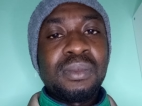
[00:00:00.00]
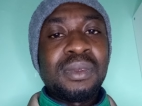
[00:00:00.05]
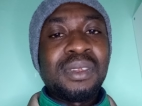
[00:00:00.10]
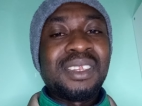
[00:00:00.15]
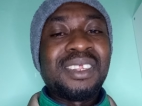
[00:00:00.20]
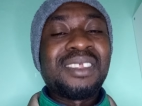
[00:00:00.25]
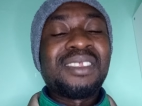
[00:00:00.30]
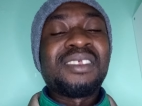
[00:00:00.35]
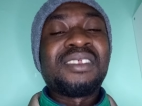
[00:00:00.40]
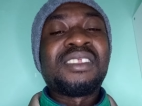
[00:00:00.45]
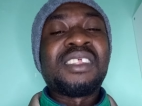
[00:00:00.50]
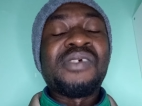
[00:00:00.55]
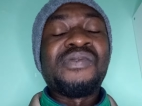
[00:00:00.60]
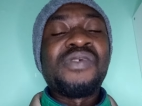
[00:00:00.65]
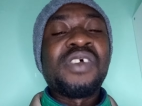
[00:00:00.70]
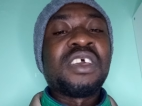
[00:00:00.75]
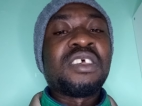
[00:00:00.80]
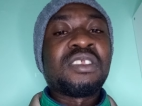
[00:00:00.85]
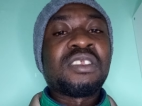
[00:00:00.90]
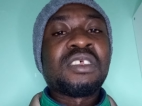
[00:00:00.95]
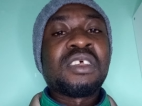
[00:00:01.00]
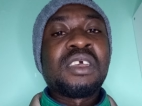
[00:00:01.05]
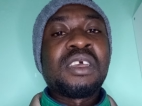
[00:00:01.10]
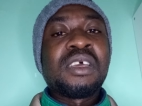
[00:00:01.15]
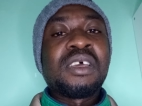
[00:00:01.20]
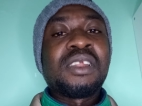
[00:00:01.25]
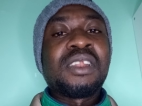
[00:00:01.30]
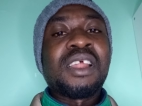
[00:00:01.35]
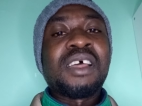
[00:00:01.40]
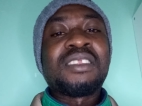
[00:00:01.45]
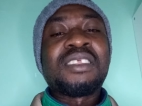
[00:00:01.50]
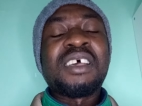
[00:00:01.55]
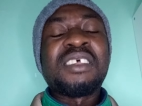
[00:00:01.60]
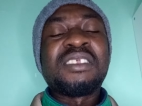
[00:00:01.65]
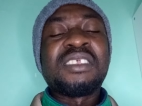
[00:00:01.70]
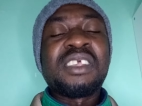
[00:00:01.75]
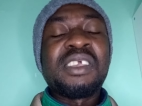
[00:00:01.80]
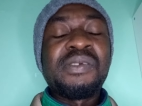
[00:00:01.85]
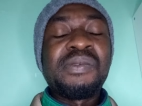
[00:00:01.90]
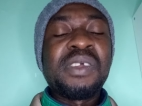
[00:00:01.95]
This is the verse that has
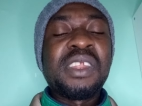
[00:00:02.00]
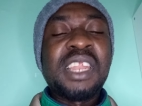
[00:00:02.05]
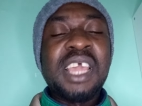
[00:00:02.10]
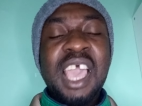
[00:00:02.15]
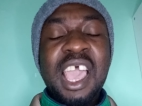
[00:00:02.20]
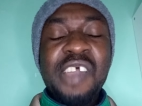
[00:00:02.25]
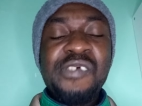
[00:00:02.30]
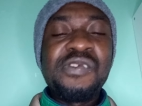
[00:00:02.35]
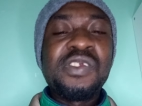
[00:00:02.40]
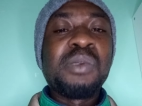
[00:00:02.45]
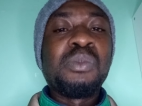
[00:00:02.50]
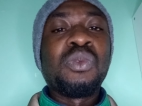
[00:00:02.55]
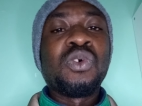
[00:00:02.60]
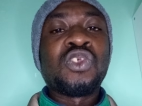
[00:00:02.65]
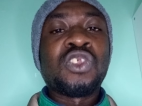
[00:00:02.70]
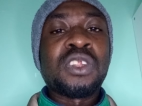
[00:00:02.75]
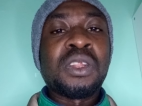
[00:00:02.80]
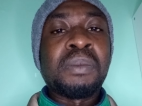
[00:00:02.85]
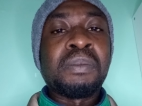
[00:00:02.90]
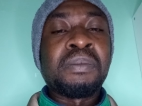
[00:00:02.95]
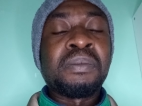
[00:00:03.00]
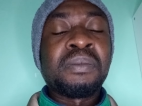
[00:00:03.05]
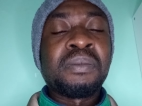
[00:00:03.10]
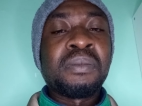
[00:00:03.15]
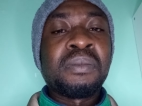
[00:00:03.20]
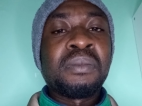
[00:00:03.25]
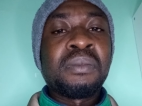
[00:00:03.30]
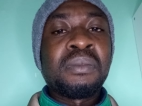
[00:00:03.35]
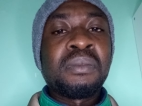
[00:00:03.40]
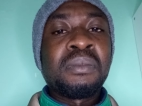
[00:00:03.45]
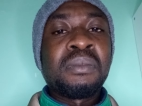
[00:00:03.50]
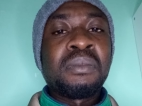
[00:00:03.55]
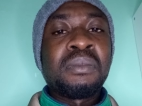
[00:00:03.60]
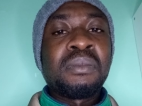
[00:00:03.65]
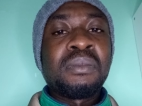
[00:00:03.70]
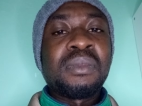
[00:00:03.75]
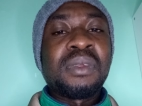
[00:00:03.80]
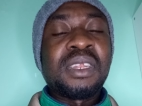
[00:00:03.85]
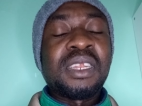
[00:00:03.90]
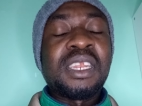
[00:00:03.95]
given every Muslim
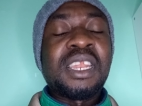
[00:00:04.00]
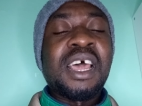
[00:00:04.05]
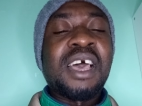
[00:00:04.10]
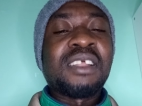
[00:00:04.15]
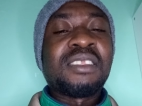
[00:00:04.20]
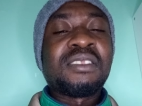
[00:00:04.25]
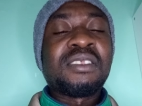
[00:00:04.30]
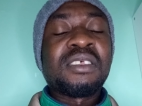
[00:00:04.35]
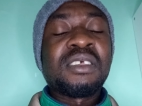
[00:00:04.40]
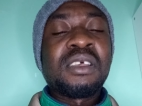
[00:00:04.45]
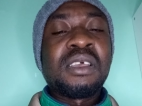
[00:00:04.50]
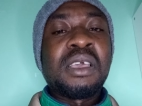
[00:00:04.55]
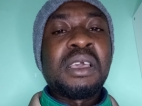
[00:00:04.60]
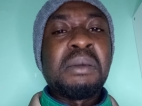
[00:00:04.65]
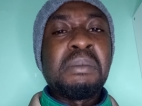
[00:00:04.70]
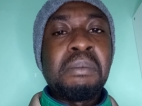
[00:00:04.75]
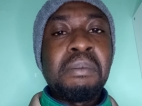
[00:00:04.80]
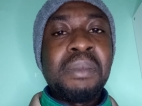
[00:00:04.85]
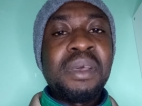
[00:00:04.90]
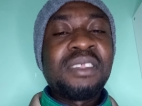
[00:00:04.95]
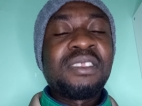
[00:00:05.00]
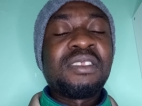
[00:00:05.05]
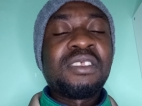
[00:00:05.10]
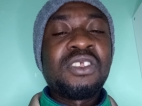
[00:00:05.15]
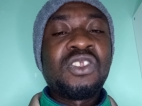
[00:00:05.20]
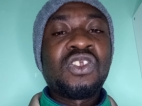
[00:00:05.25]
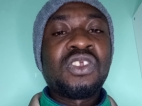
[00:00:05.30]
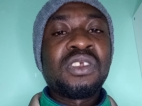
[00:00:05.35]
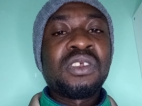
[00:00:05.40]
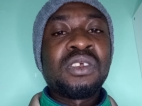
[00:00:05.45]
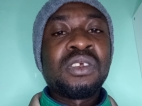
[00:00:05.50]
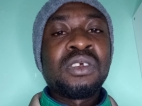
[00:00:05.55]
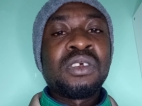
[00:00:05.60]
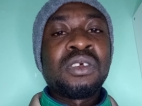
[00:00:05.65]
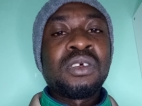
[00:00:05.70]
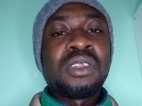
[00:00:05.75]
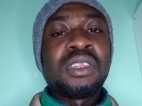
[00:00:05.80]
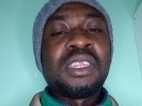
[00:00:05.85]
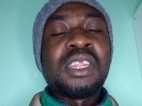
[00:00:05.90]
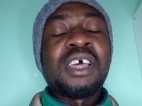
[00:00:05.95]
that message
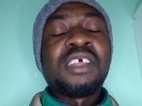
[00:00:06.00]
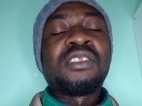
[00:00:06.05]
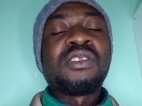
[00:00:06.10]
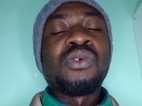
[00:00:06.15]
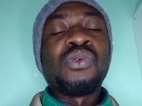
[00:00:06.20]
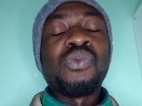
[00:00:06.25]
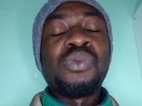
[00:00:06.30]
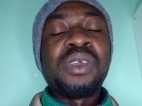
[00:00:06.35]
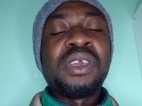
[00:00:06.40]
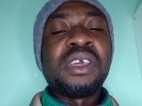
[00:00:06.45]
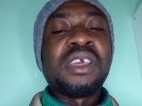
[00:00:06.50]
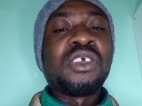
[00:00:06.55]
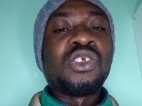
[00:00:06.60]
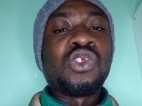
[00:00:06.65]
that we